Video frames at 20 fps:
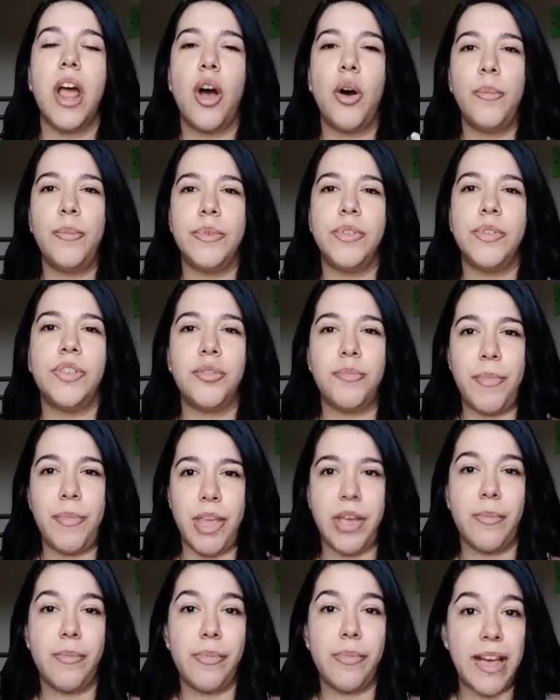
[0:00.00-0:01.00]
It helps your
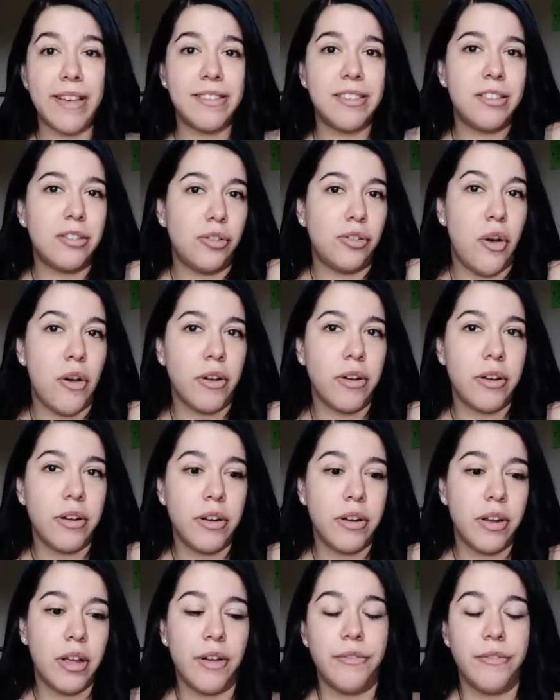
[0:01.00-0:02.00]
makeup last
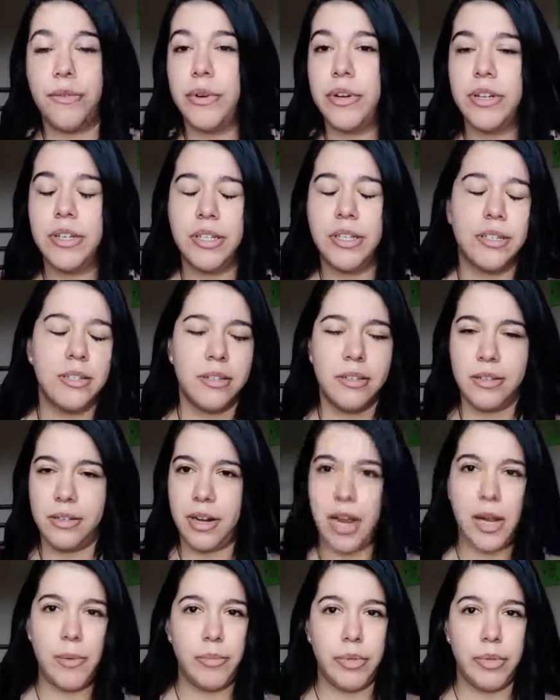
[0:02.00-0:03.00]
longer. Of
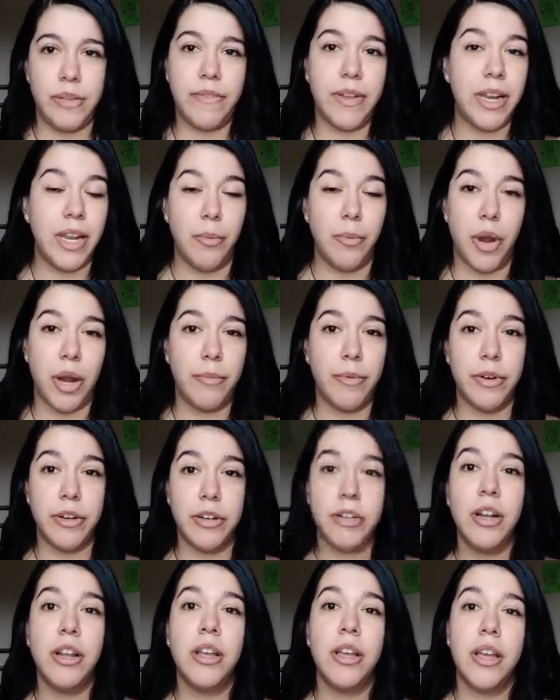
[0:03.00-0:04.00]
course, I believe any
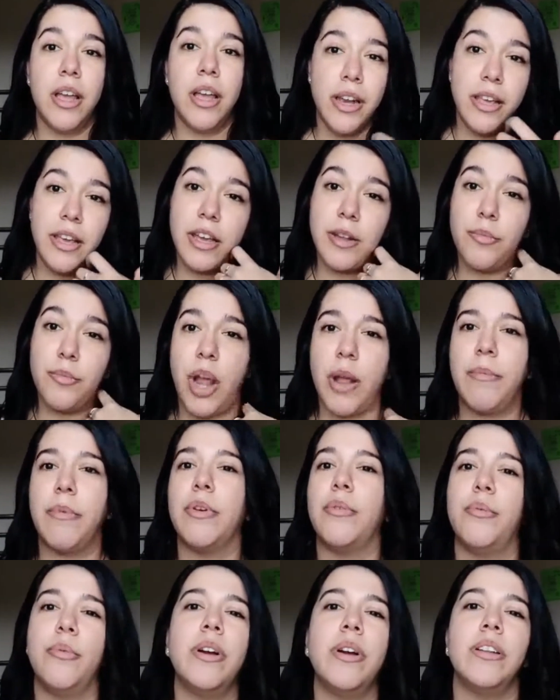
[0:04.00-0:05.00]
good
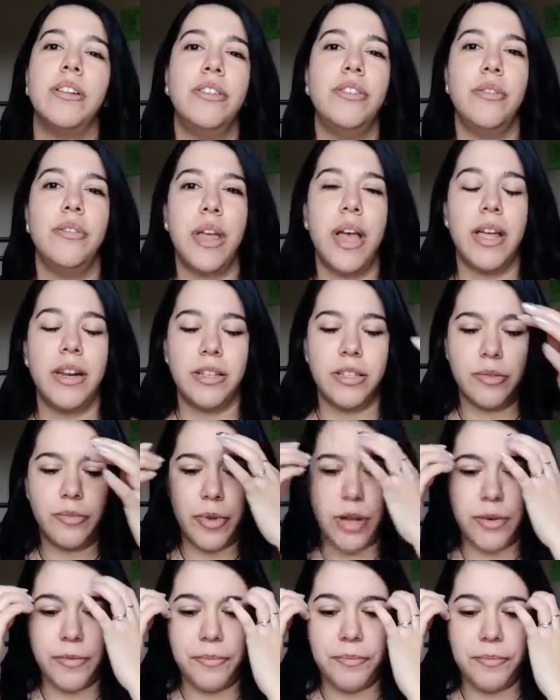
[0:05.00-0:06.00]
primer would do that
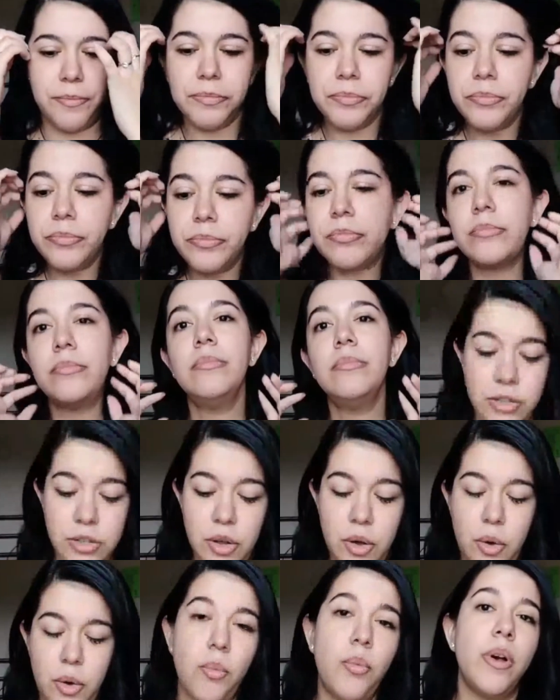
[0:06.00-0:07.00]
as well.
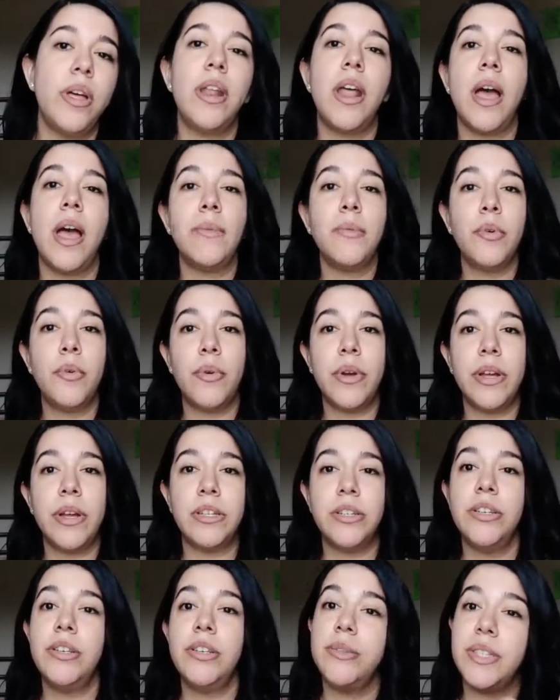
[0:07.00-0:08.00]
So what I'm
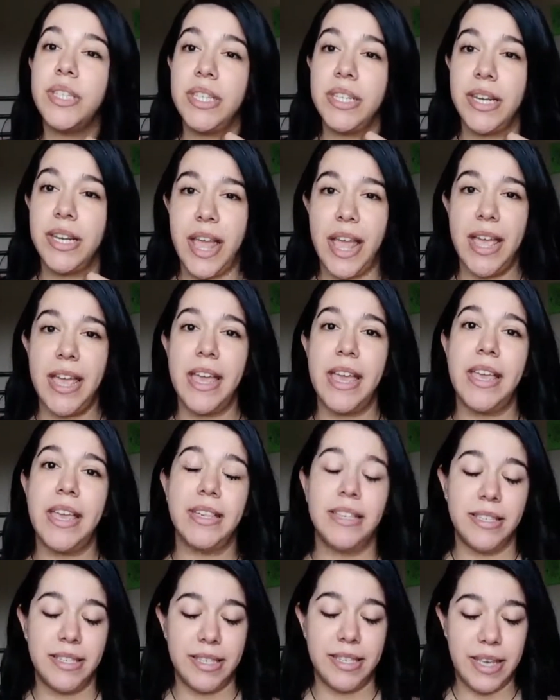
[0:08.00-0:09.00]
going to use today
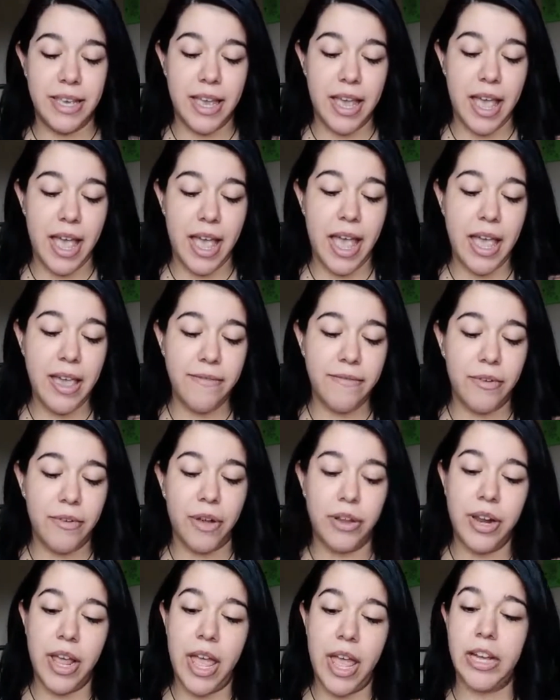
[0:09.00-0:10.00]
is the
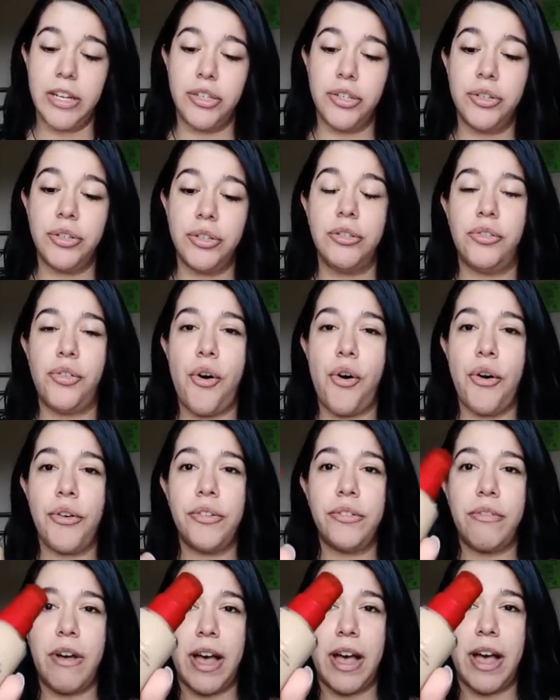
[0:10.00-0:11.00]
Avon Extra
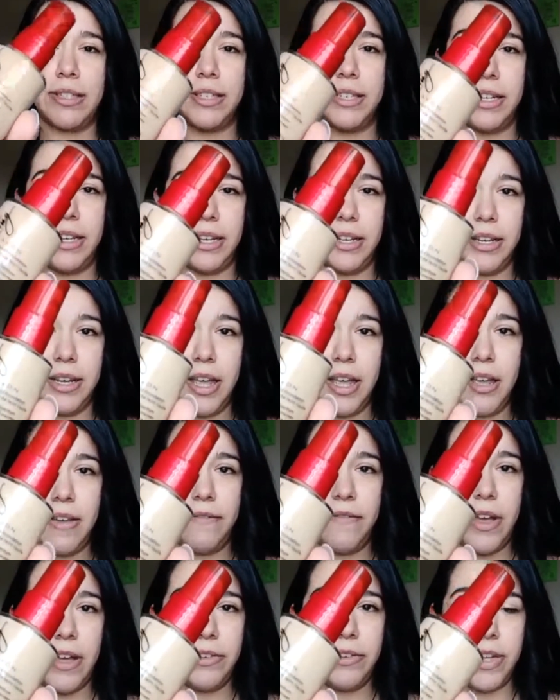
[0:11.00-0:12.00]
Long Lasting
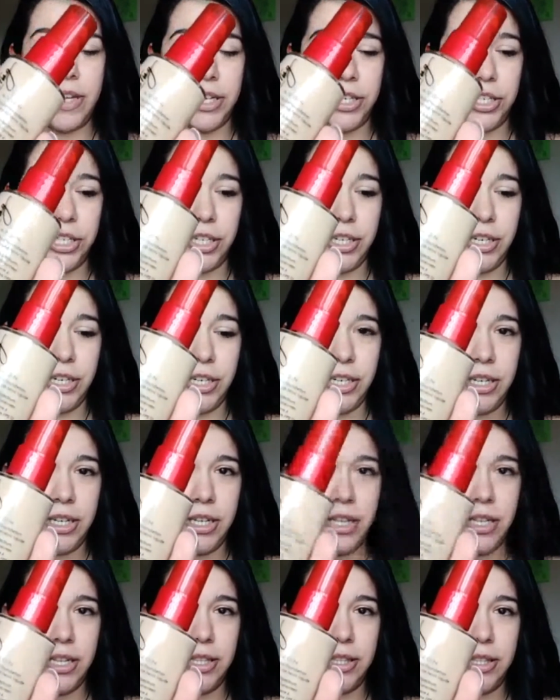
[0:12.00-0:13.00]
Foundation.
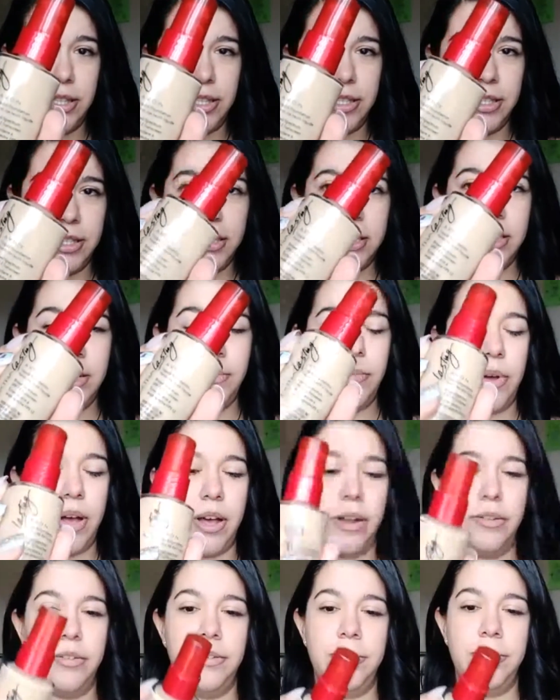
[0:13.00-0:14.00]
This is the
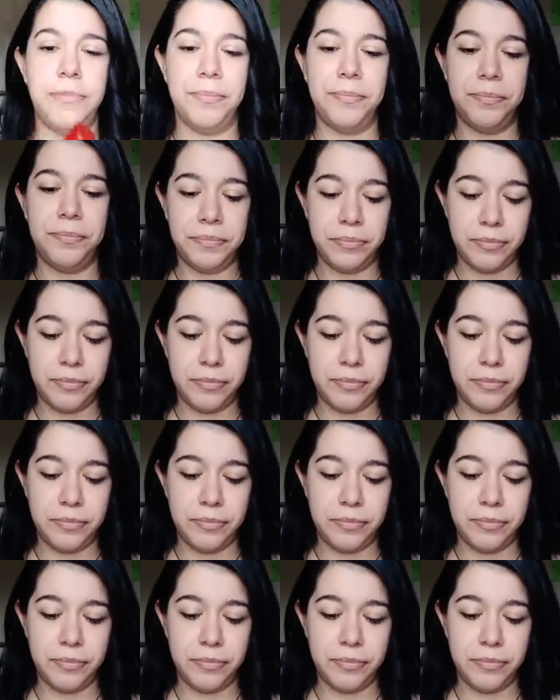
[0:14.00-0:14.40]
bottle.